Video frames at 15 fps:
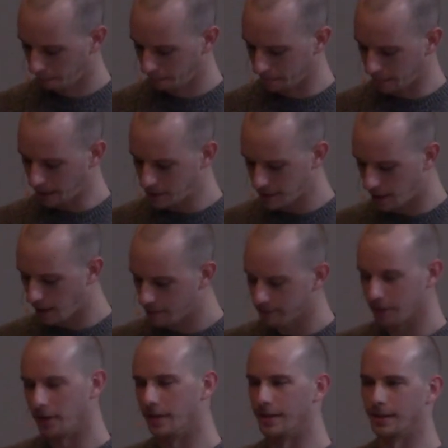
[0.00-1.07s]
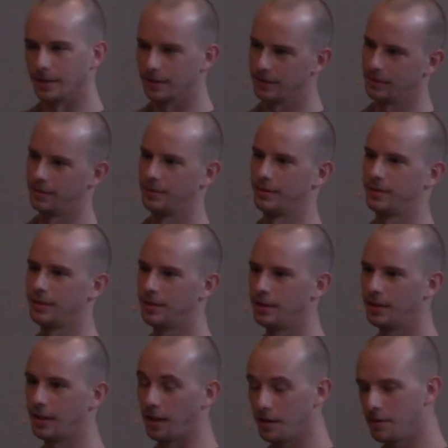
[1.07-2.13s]
That's comforting.
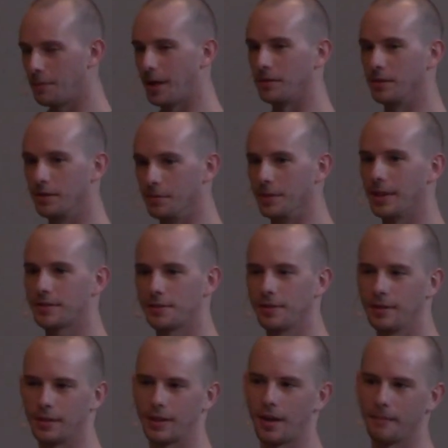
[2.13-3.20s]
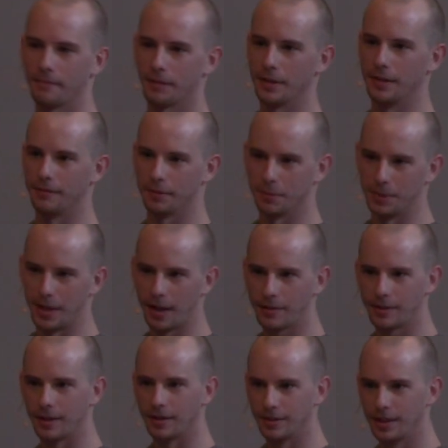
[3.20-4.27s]
I don't know about you, but that's really comforting for me. I,
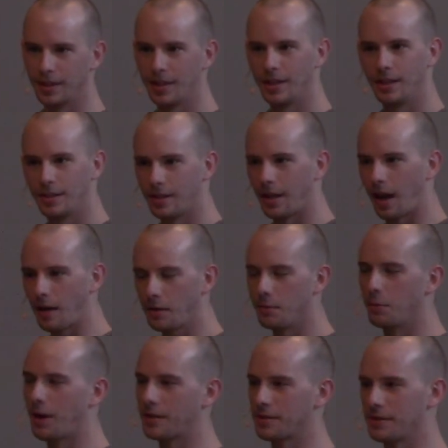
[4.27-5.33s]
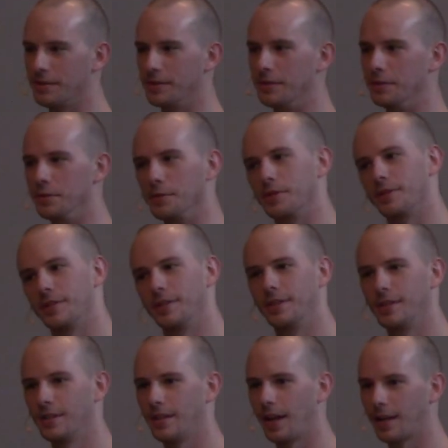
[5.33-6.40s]
I don't watch the news.
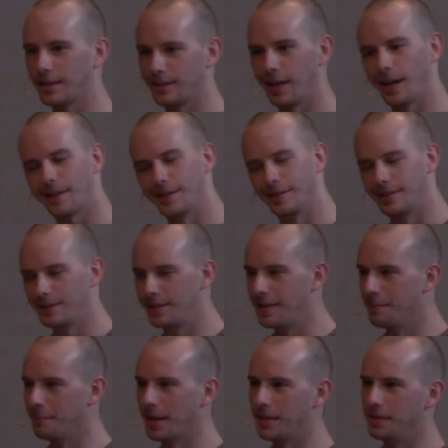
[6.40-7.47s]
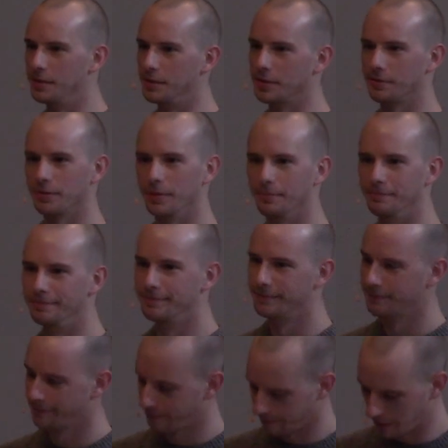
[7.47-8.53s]
I, I get my news from
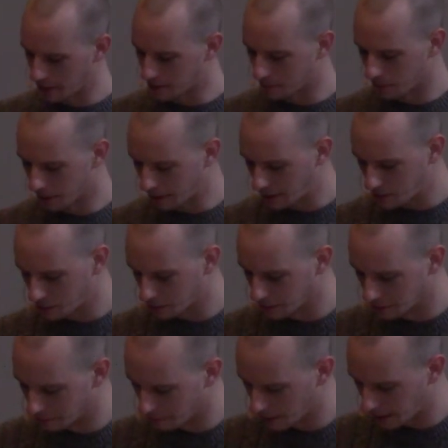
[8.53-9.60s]
Facebook. I shouldn't, but